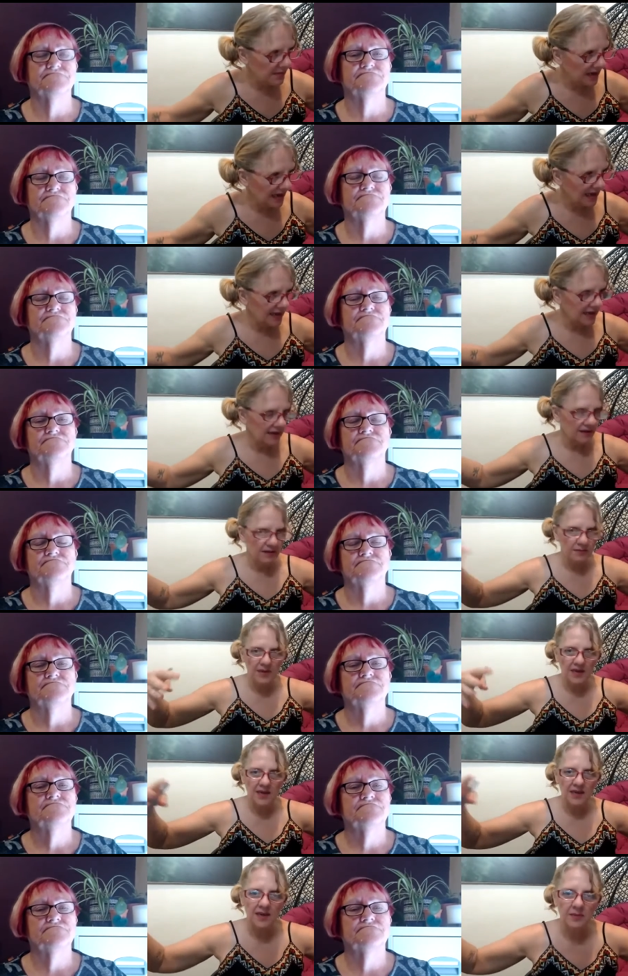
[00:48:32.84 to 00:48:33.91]
Speaker 1: emulate,
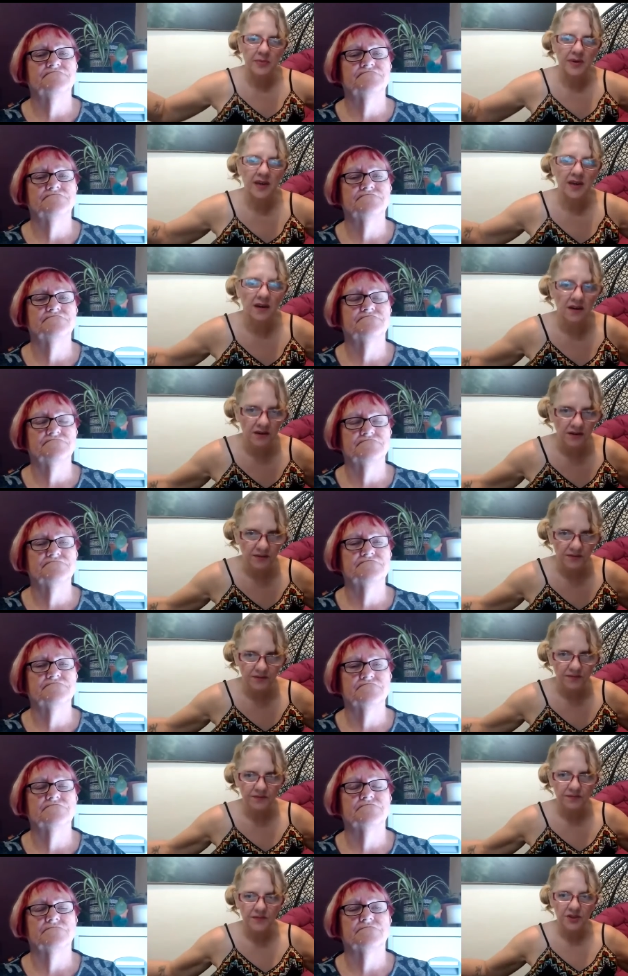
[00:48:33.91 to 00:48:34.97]
make it bigger,
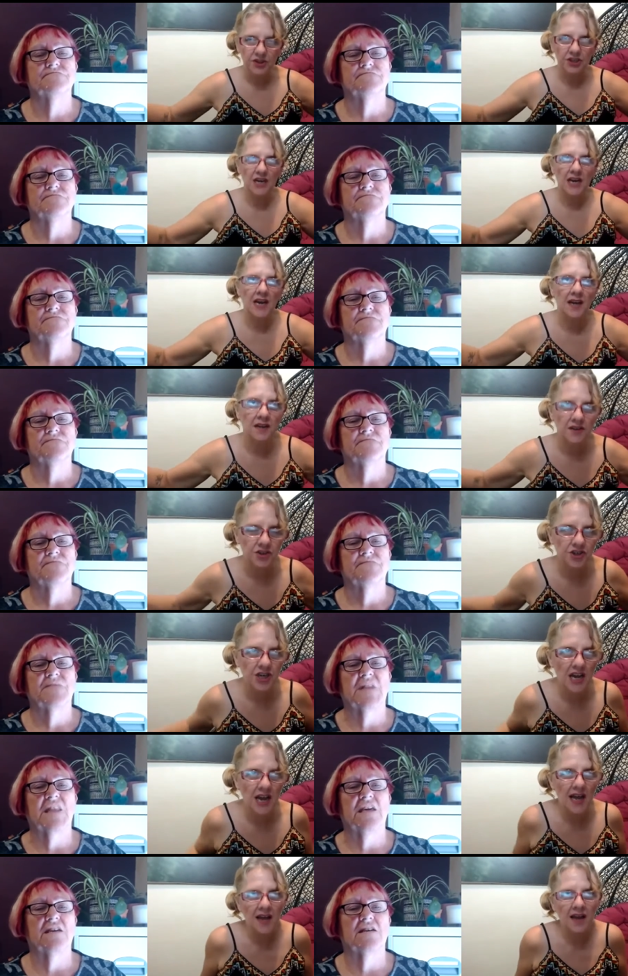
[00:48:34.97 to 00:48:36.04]
share,
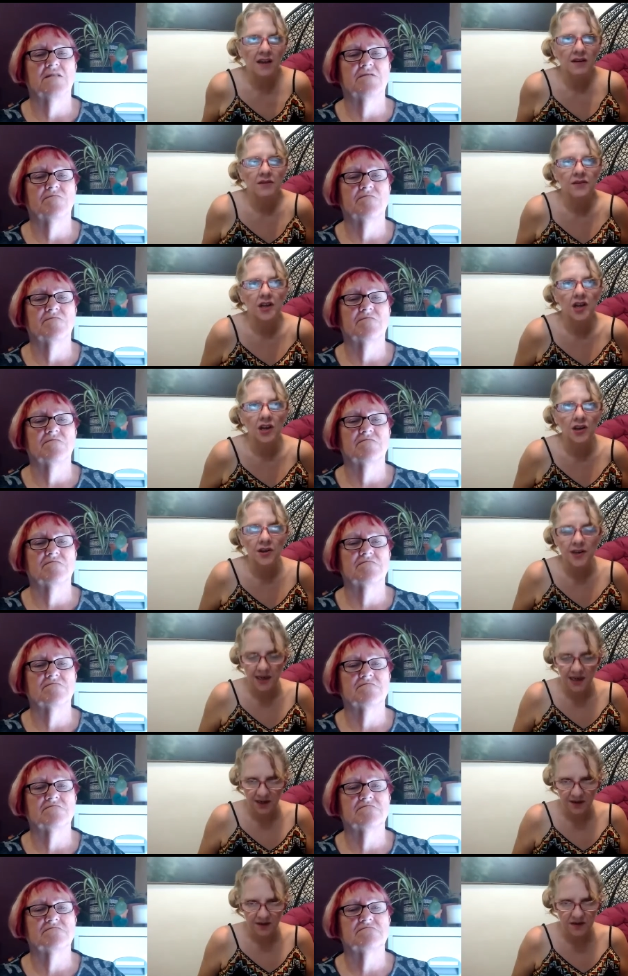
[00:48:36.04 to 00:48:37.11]
share the
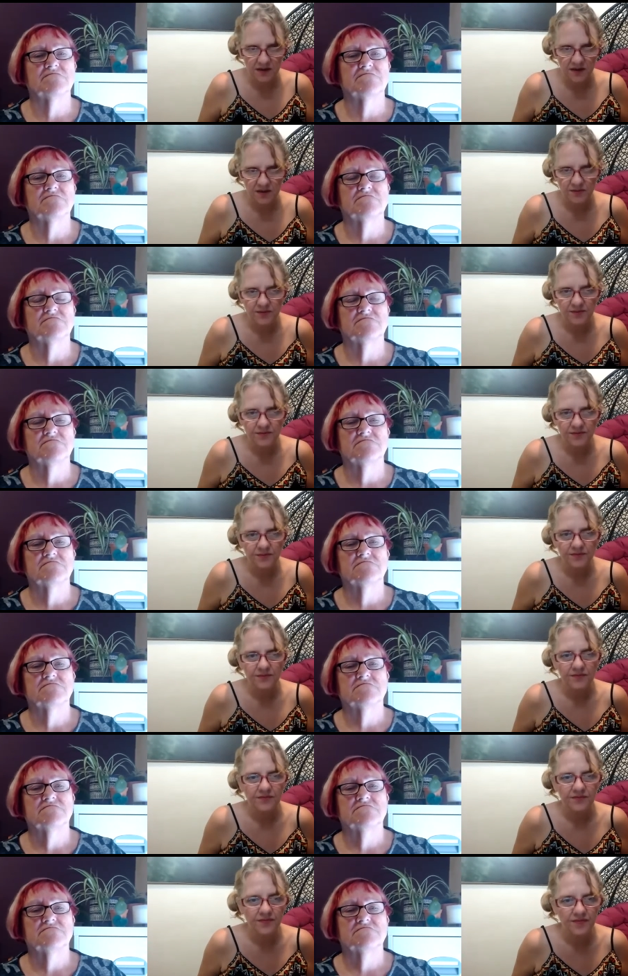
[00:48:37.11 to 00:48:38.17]
learnings.
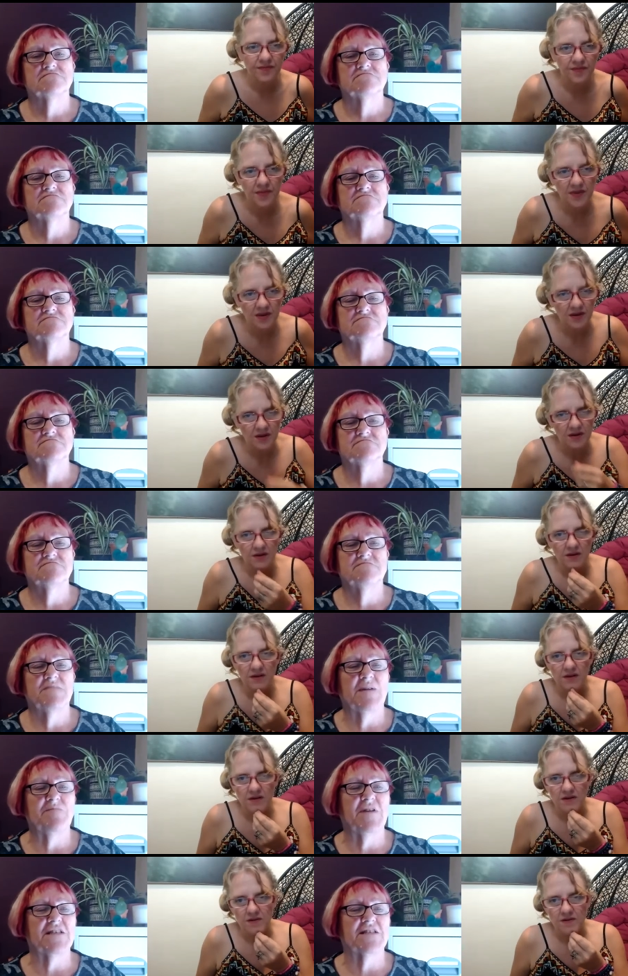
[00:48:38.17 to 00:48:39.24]
Speaker 2: Hmm,
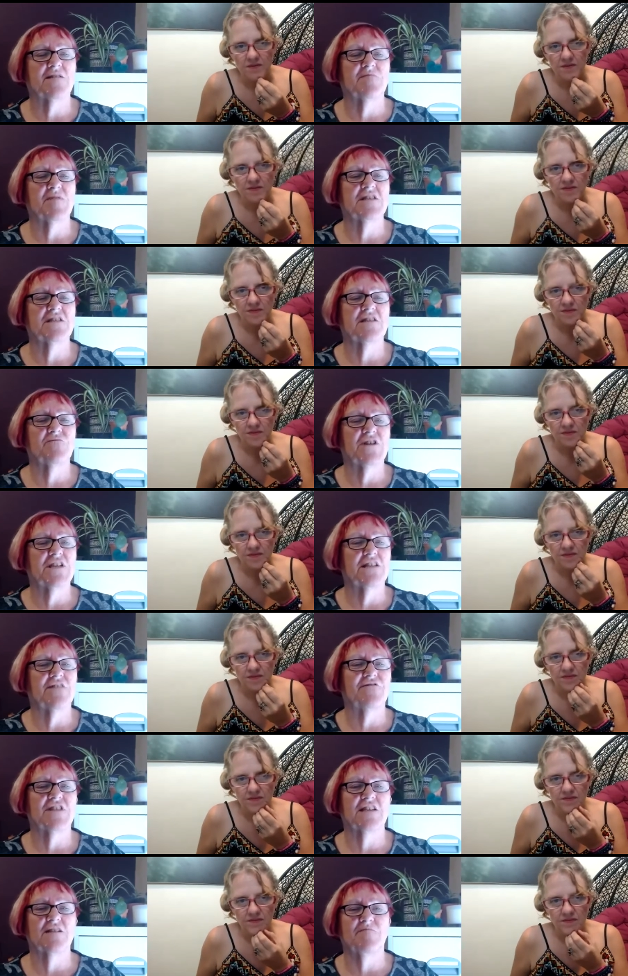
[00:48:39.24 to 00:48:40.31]
maybe it's something that we can have a
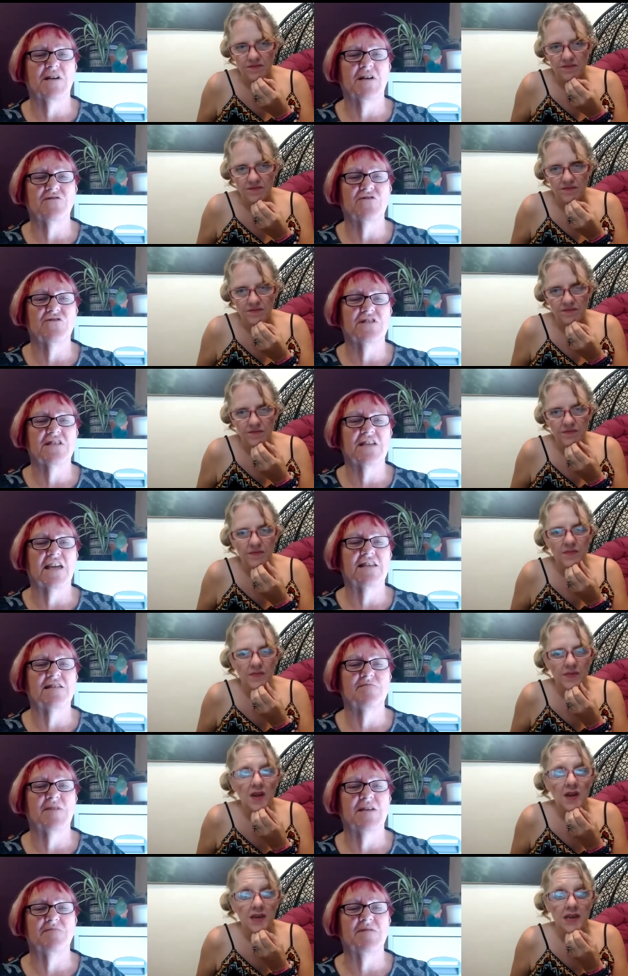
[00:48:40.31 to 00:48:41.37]
think about doing together,
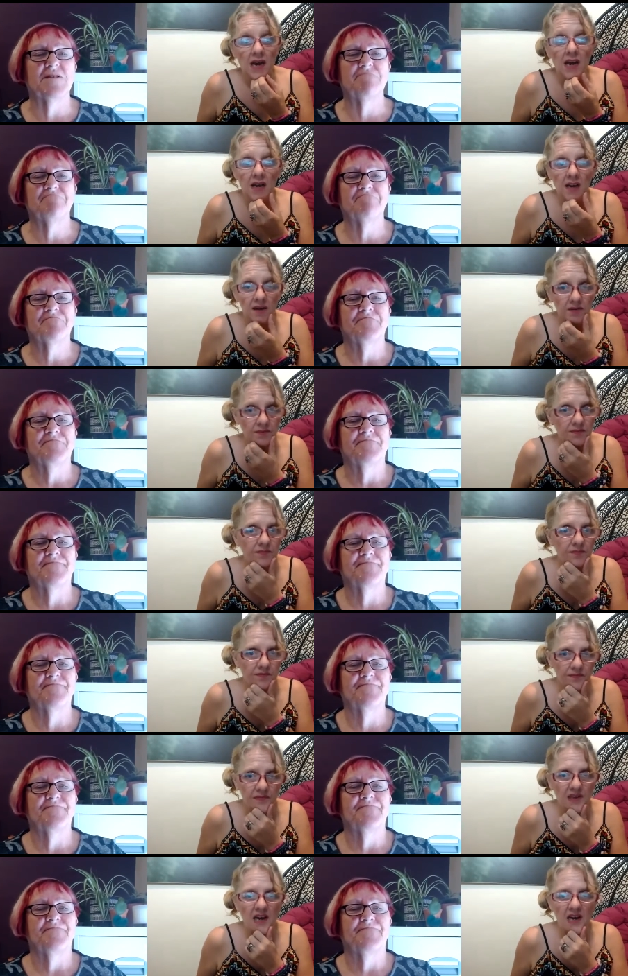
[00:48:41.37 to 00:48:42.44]
maybe. Yeah.
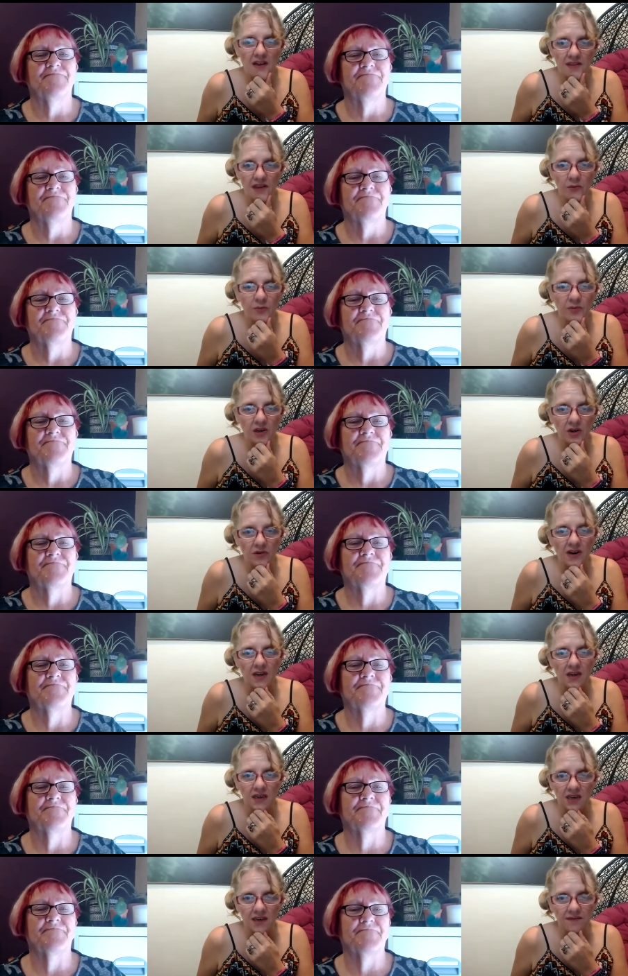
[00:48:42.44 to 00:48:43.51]
Speaker 1: Yeah, that would be great.
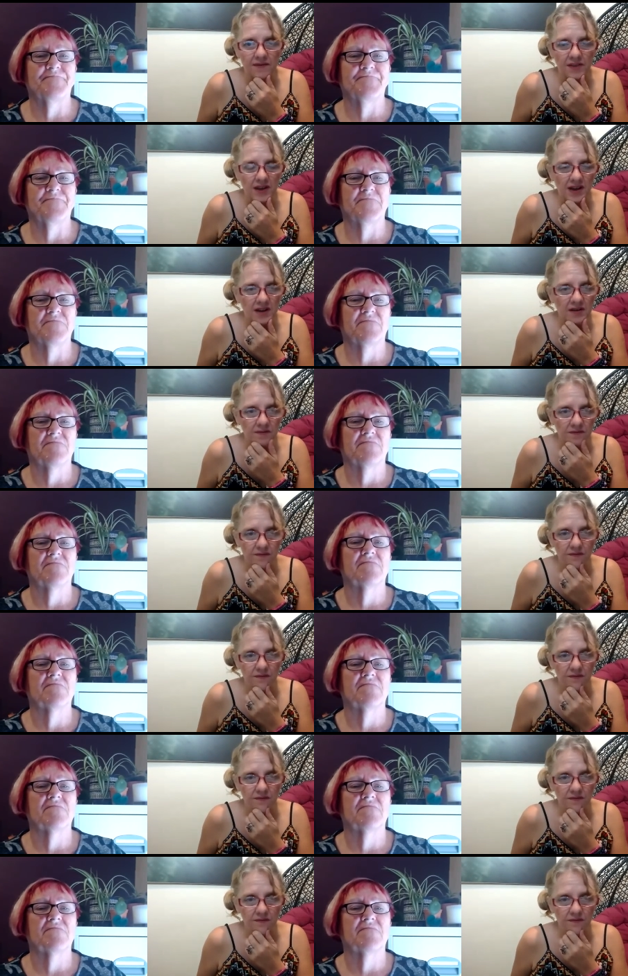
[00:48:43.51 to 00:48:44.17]
I'd love that.